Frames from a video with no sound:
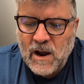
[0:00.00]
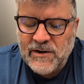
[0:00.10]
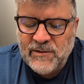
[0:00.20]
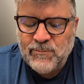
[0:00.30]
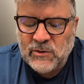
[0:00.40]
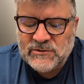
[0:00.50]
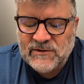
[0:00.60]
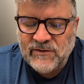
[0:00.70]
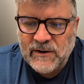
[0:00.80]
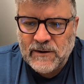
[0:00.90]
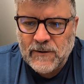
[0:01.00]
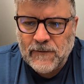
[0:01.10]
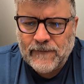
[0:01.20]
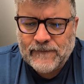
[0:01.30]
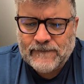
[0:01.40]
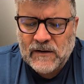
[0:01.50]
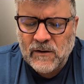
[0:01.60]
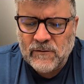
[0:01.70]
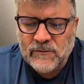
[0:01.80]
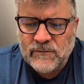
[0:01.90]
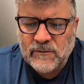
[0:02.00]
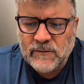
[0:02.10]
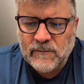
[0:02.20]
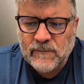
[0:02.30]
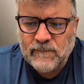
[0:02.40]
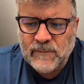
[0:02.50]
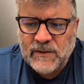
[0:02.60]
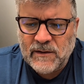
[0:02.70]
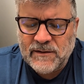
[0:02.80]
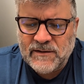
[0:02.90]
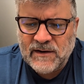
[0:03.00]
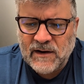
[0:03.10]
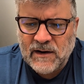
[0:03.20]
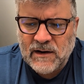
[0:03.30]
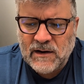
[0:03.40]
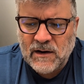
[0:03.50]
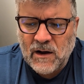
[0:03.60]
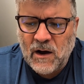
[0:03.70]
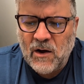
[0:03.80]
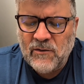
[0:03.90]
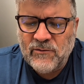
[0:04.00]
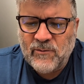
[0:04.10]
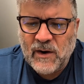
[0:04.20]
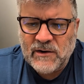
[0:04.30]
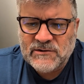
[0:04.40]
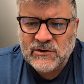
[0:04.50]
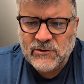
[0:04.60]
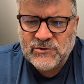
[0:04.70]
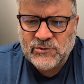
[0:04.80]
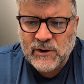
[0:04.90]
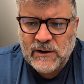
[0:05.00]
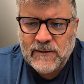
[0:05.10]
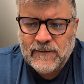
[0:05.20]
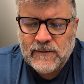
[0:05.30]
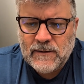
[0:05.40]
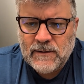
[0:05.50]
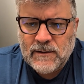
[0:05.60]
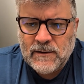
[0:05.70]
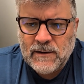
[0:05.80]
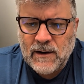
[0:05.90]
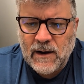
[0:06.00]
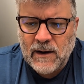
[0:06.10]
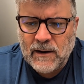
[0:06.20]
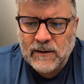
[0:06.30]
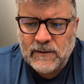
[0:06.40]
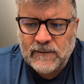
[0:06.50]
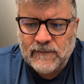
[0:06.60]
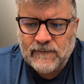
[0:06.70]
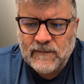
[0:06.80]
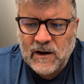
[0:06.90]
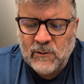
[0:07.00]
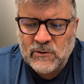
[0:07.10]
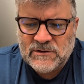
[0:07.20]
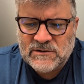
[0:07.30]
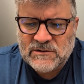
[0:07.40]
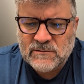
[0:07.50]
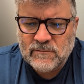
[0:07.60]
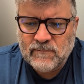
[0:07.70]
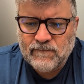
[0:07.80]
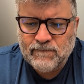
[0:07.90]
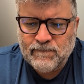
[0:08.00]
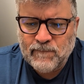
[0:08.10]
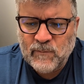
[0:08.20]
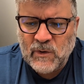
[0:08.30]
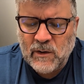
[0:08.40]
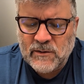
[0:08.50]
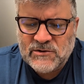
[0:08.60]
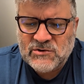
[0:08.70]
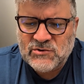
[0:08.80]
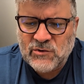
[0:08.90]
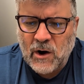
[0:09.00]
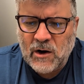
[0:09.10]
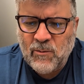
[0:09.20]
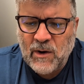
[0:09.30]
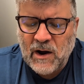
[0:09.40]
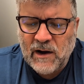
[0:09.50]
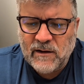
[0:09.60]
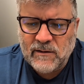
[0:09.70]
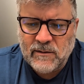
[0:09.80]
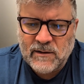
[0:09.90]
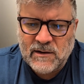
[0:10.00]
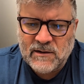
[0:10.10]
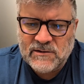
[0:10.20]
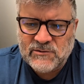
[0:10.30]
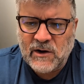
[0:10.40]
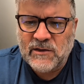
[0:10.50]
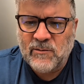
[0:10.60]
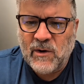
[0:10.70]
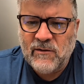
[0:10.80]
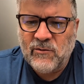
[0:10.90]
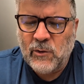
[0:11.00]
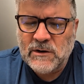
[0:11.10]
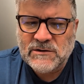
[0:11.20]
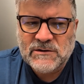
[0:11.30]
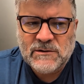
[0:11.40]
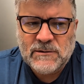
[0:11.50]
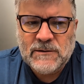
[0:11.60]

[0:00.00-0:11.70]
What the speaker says: I did post a video of the day of my surgery, and I was struck by the strength of my voice,